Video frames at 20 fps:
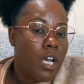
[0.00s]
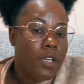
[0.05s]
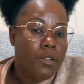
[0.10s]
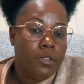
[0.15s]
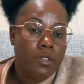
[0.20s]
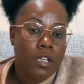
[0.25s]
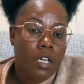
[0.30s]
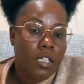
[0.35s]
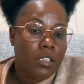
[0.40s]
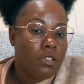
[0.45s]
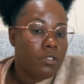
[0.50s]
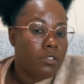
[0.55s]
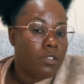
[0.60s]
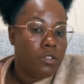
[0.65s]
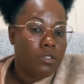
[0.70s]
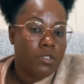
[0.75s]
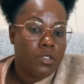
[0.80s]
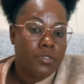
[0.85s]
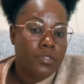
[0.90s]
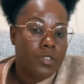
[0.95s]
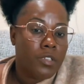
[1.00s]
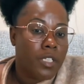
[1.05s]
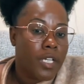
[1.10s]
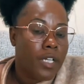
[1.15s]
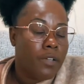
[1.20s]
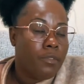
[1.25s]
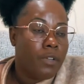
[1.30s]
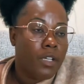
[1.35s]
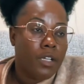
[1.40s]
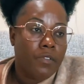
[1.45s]
I do not condone you for
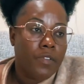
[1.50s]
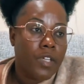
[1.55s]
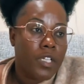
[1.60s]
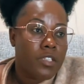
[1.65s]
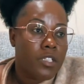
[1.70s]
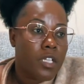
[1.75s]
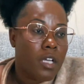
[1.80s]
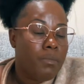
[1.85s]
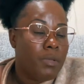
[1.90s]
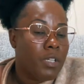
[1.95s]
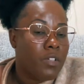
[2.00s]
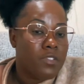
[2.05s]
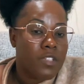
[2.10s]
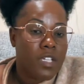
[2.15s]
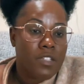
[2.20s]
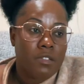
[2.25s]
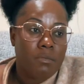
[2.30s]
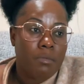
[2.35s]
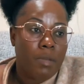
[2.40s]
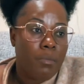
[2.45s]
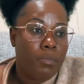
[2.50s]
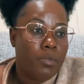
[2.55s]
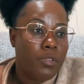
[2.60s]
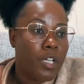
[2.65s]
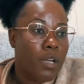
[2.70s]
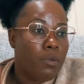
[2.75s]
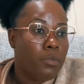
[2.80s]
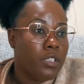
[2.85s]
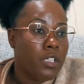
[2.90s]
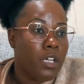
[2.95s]
getting rid of that child because that's a
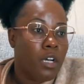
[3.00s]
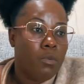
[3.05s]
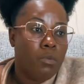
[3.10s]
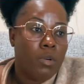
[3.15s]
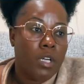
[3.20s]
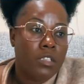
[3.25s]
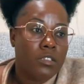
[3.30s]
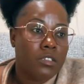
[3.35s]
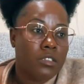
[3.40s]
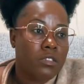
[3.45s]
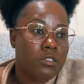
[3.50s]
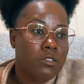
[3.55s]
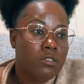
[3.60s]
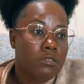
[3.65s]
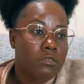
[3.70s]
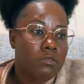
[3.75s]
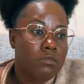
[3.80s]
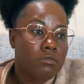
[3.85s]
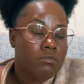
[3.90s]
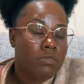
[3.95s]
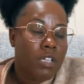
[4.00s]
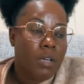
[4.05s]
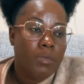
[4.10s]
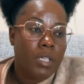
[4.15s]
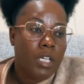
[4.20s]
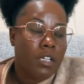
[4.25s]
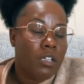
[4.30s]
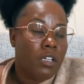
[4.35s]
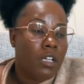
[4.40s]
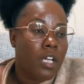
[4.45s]
memory I would not want.
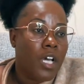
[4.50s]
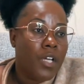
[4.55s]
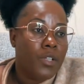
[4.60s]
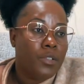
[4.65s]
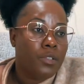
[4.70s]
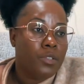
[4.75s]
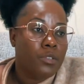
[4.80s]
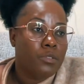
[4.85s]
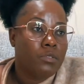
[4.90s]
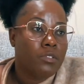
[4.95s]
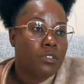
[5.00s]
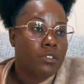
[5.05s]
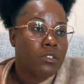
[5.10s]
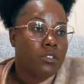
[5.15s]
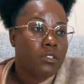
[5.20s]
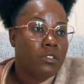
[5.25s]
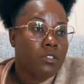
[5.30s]
I'm not gonna lie to you.